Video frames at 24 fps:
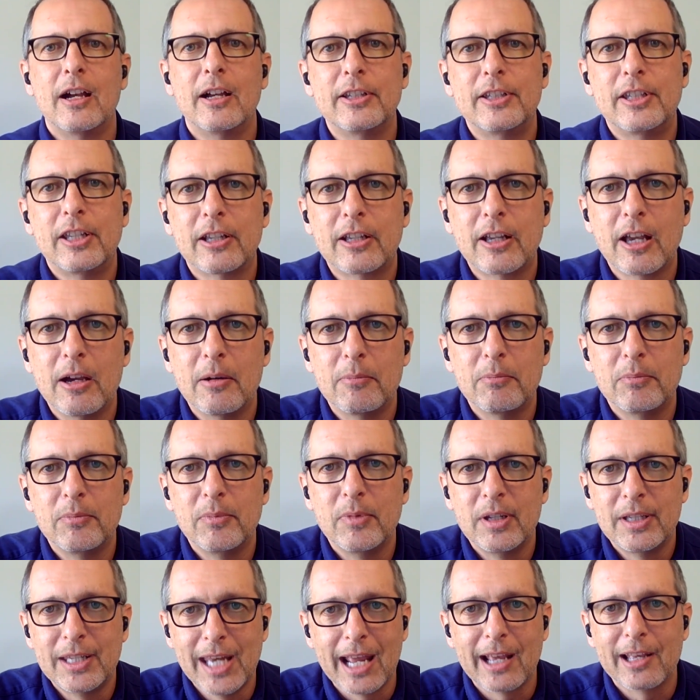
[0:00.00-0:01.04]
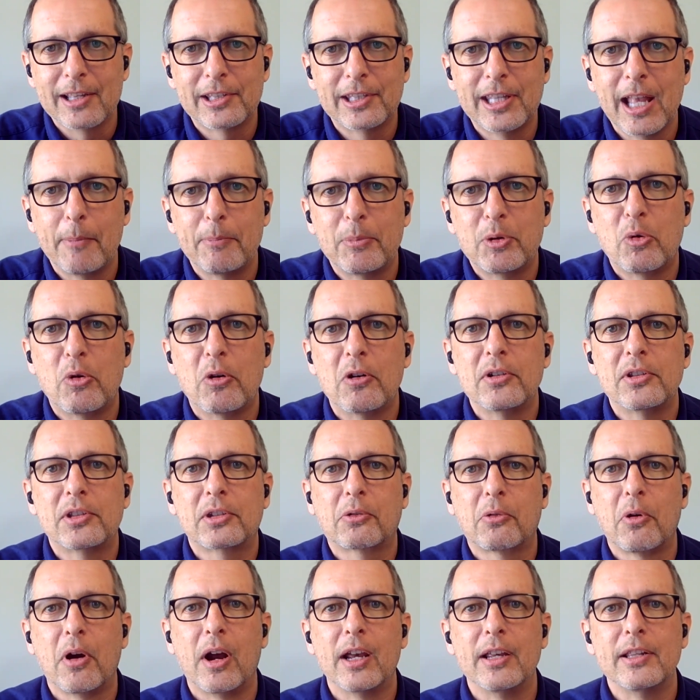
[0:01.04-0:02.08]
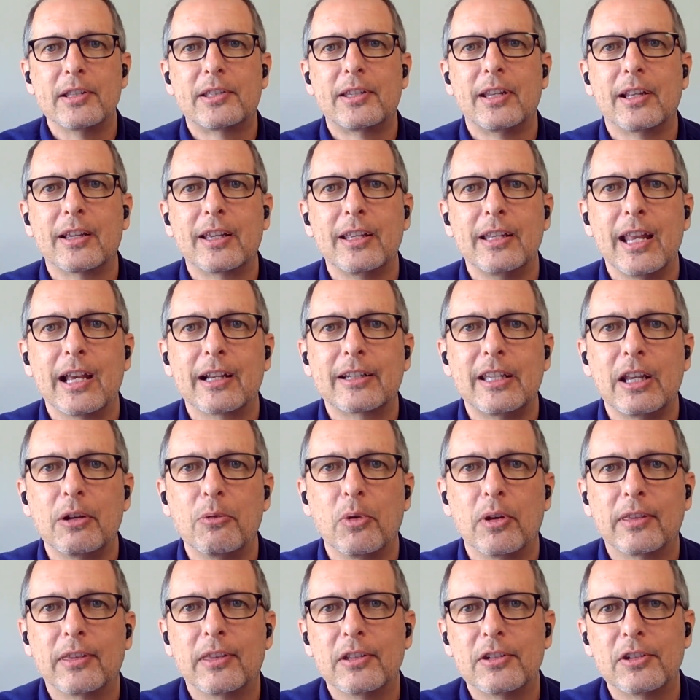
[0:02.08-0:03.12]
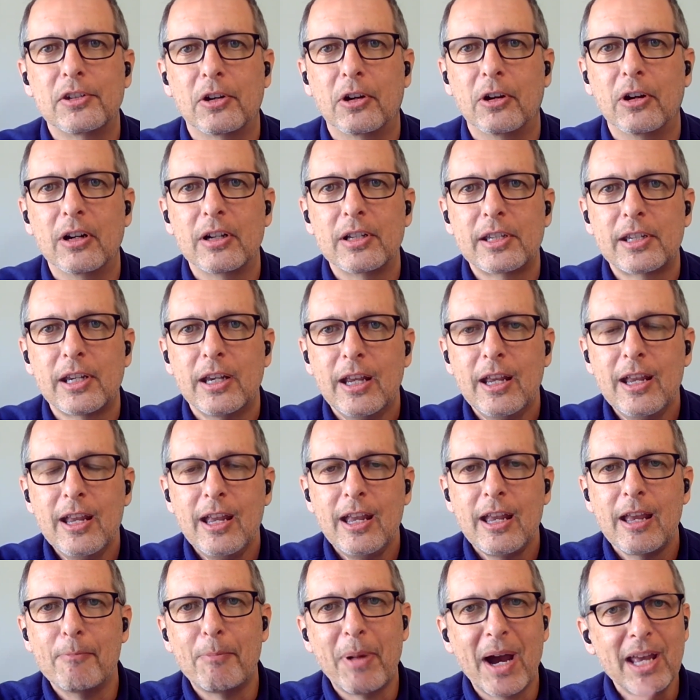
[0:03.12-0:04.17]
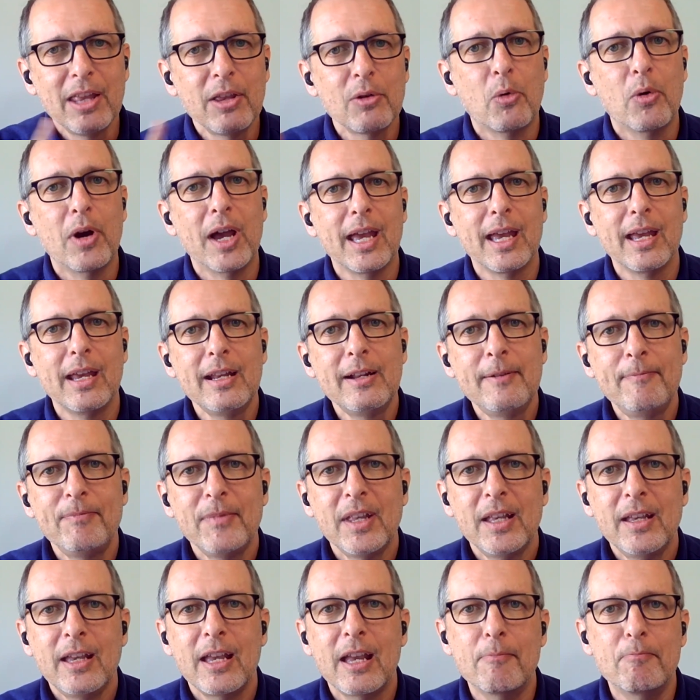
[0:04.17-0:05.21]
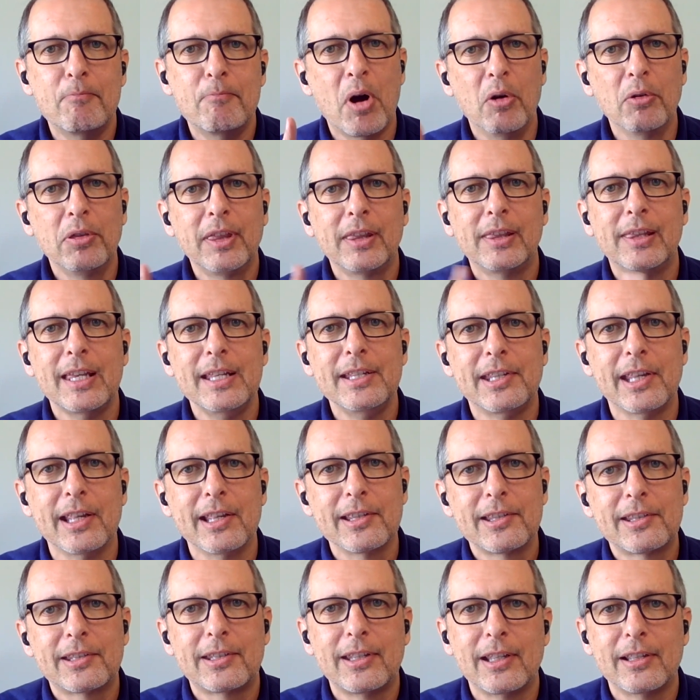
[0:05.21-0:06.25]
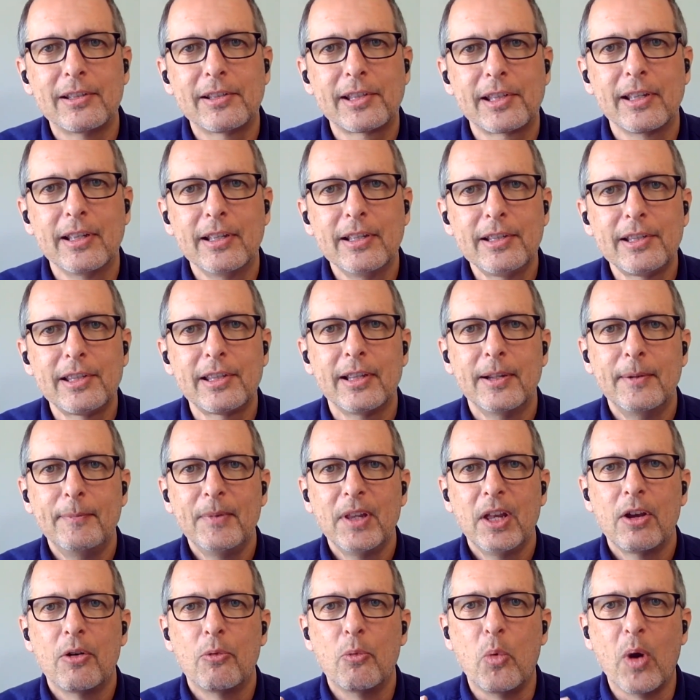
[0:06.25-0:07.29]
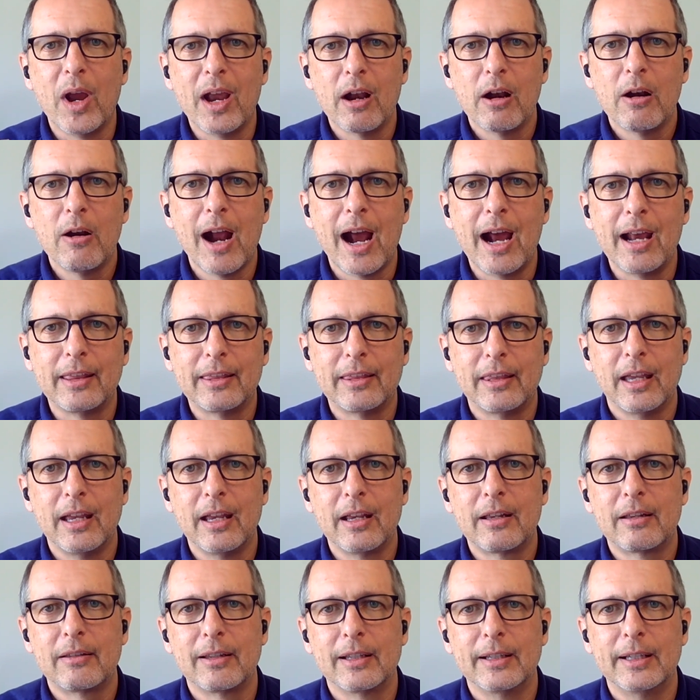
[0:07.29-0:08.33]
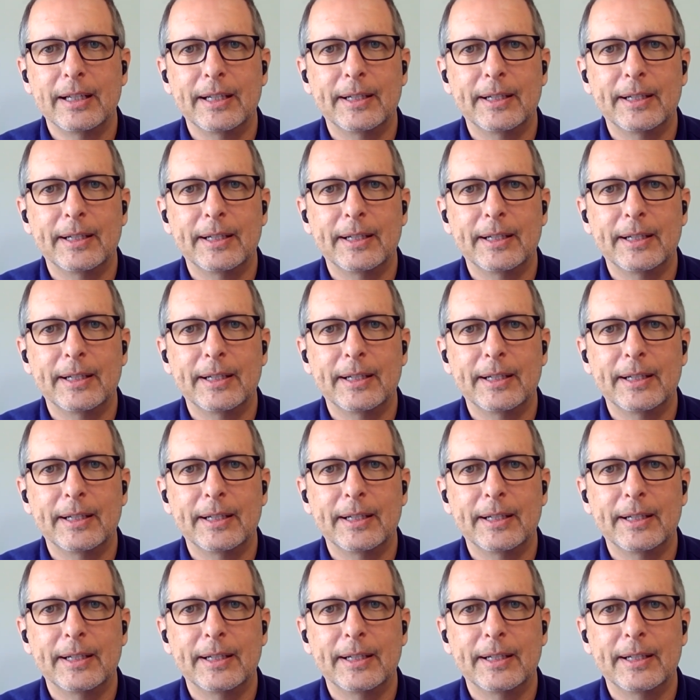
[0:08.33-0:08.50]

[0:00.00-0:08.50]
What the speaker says: to come take a step towards Christ and connecting with the church. And by the way, in both of these instances where I think